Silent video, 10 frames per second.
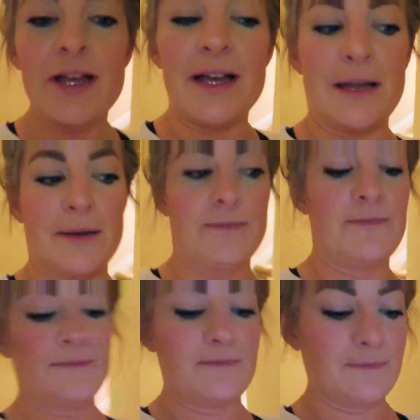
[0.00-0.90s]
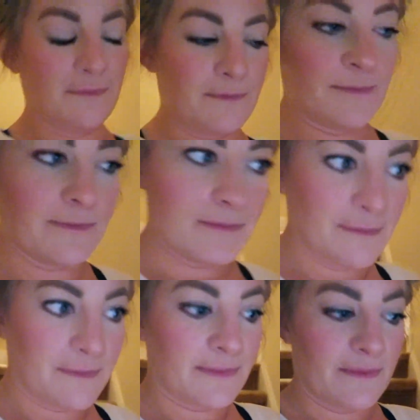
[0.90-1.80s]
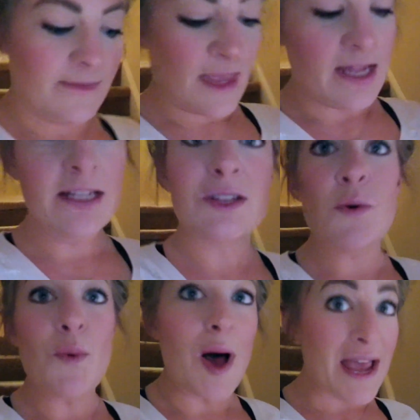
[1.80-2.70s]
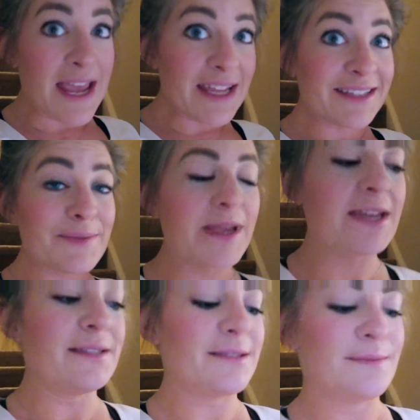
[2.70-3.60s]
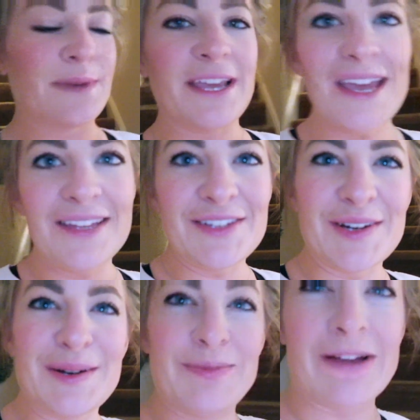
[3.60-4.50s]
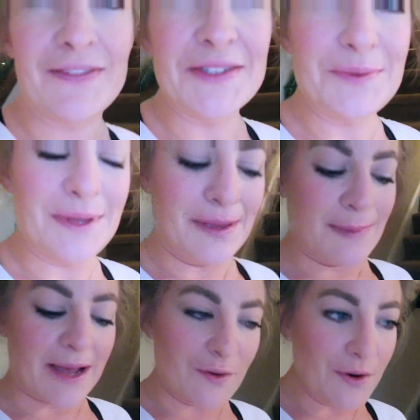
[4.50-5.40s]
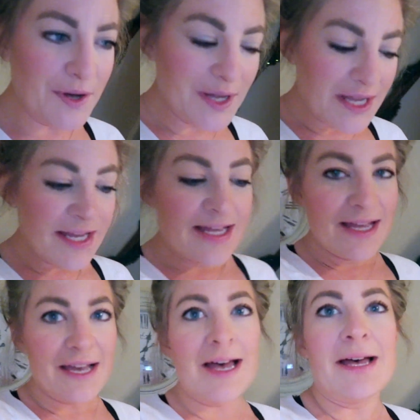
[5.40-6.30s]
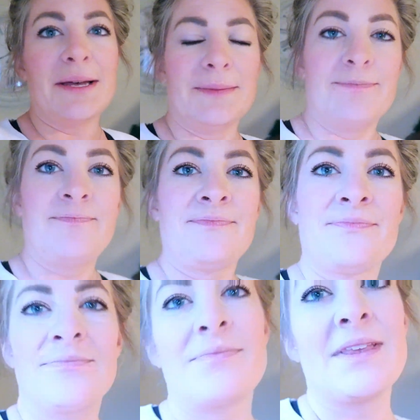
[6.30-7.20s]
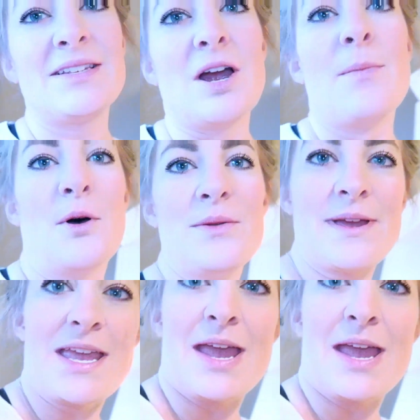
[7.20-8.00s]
um, it is quiet because my kids are at breakfast with Michael. Um, sorry, I'm holding my